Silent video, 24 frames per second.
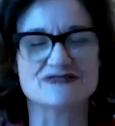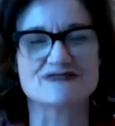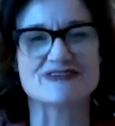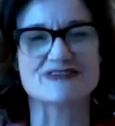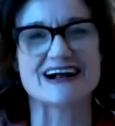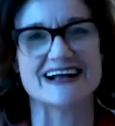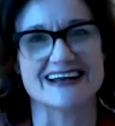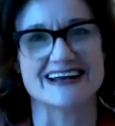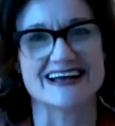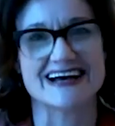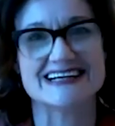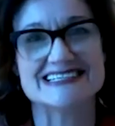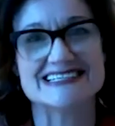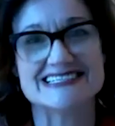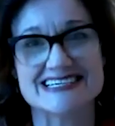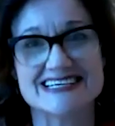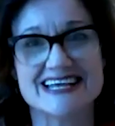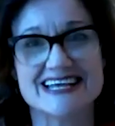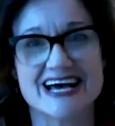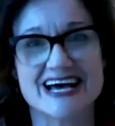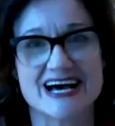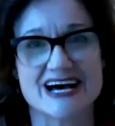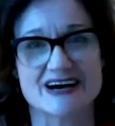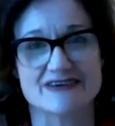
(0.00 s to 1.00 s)
right. I
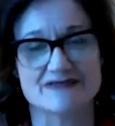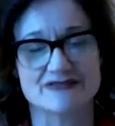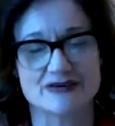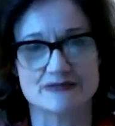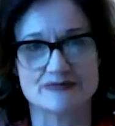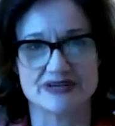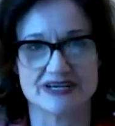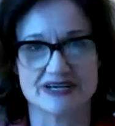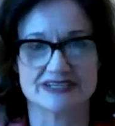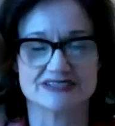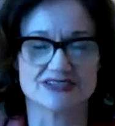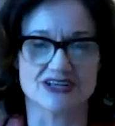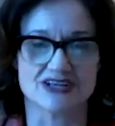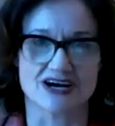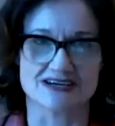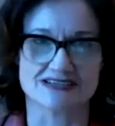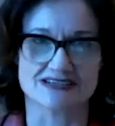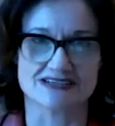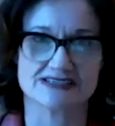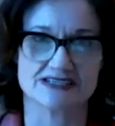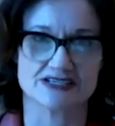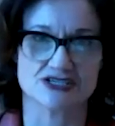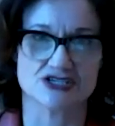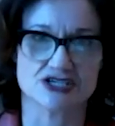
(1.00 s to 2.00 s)
did have a big
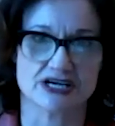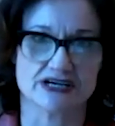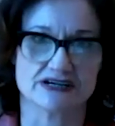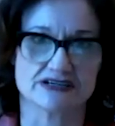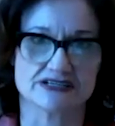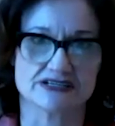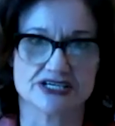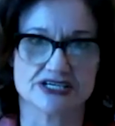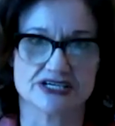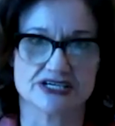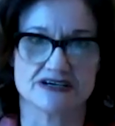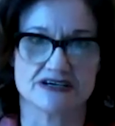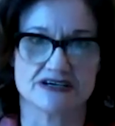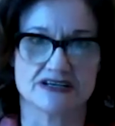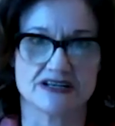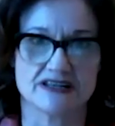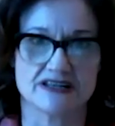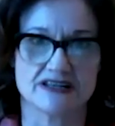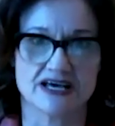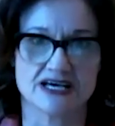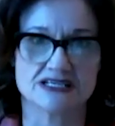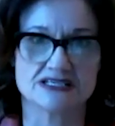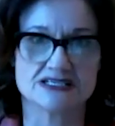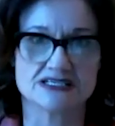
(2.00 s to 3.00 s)
loss in childhood,
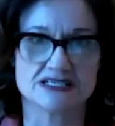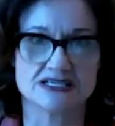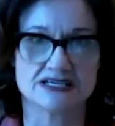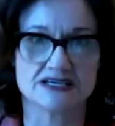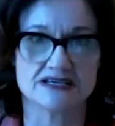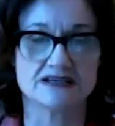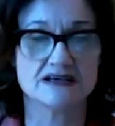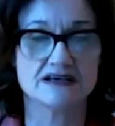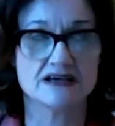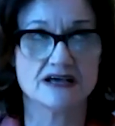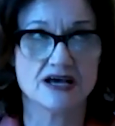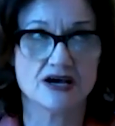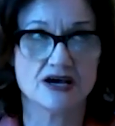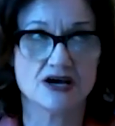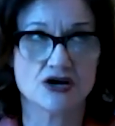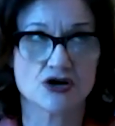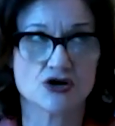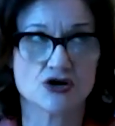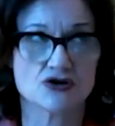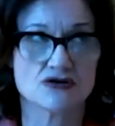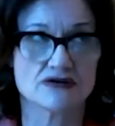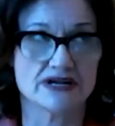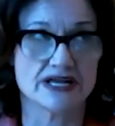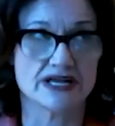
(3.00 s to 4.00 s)
and that did
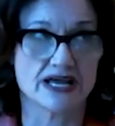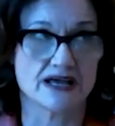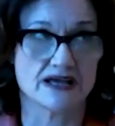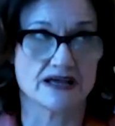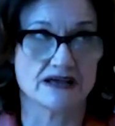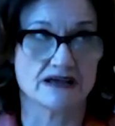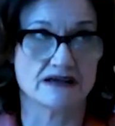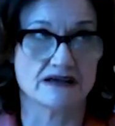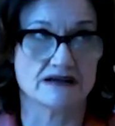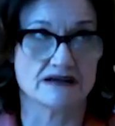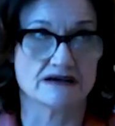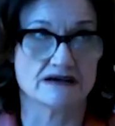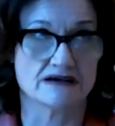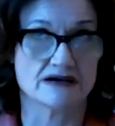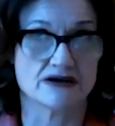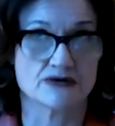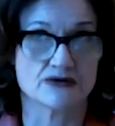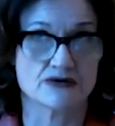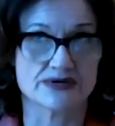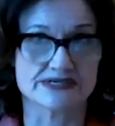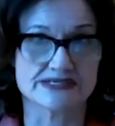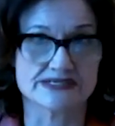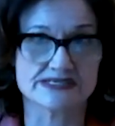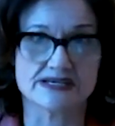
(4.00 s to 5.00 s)
create
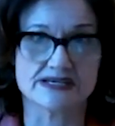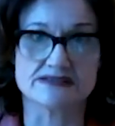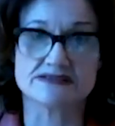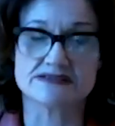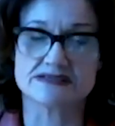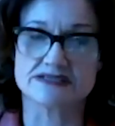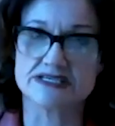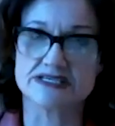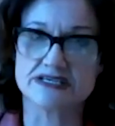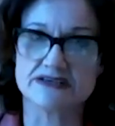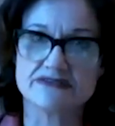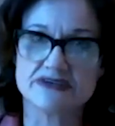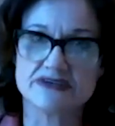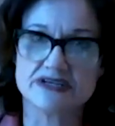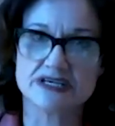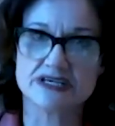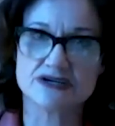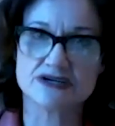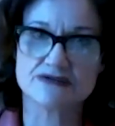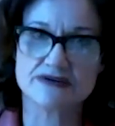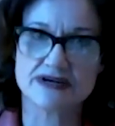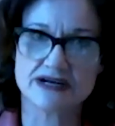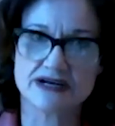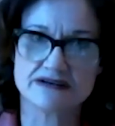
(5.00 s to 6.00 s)
a real
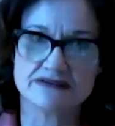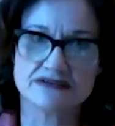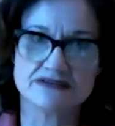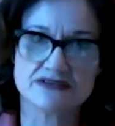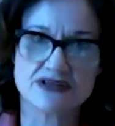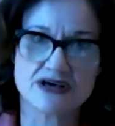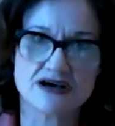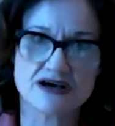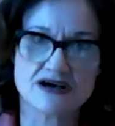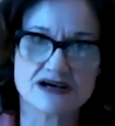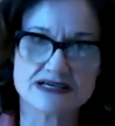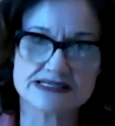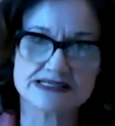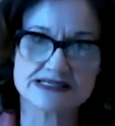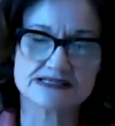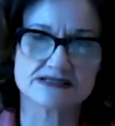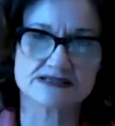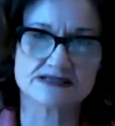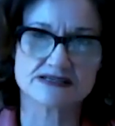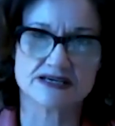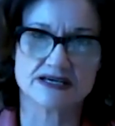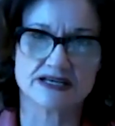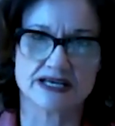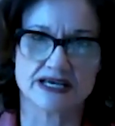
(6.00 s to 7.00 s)
sensitivity around
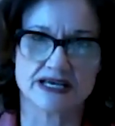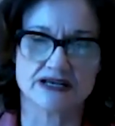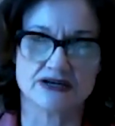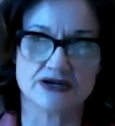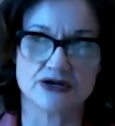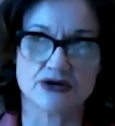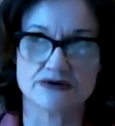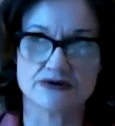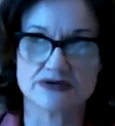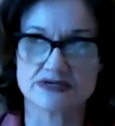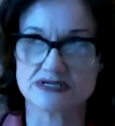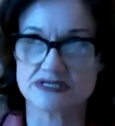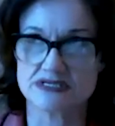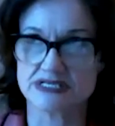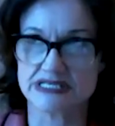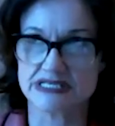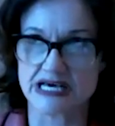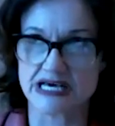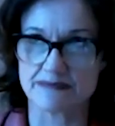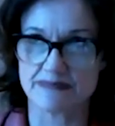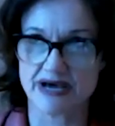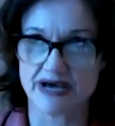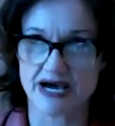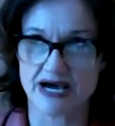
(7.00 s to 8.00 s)
loss. And I noticed
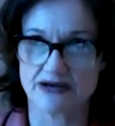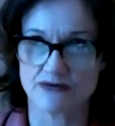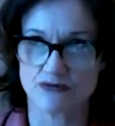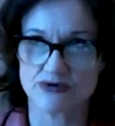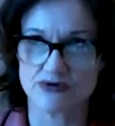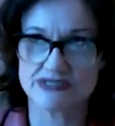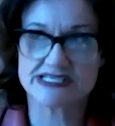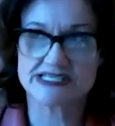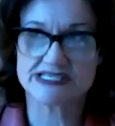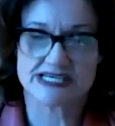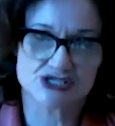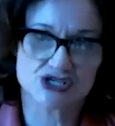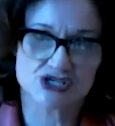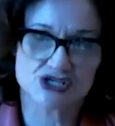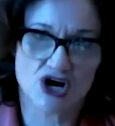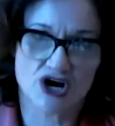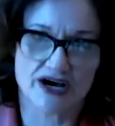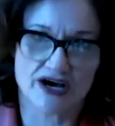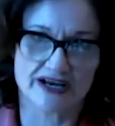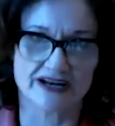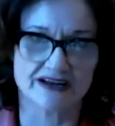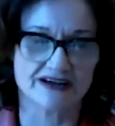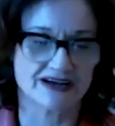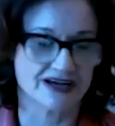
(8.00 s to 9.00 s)
that once I
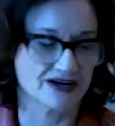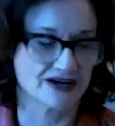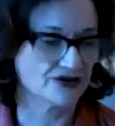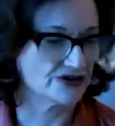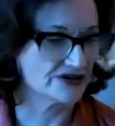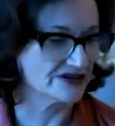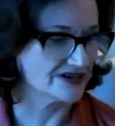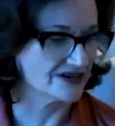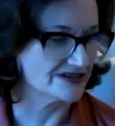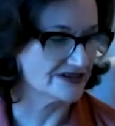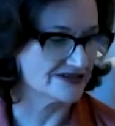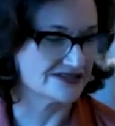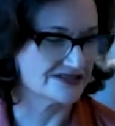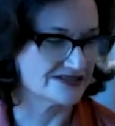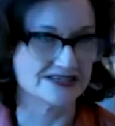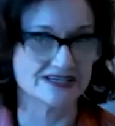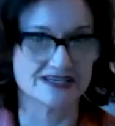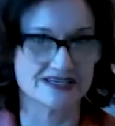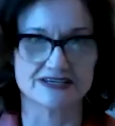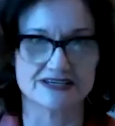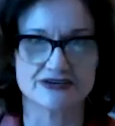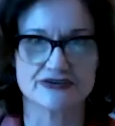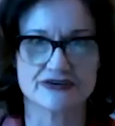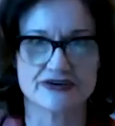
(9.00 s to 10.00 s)
saw it, I couldn't
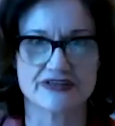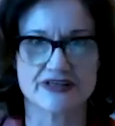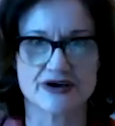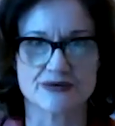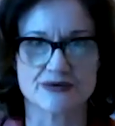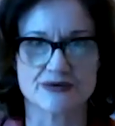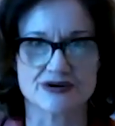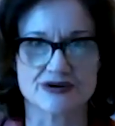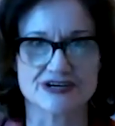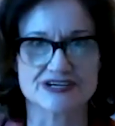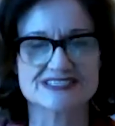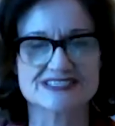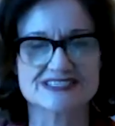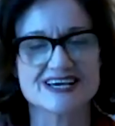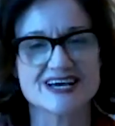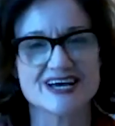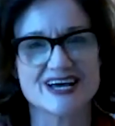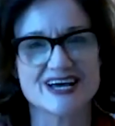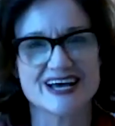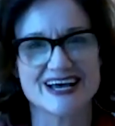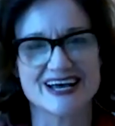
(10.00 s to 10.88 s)
unsee it. You know how that works.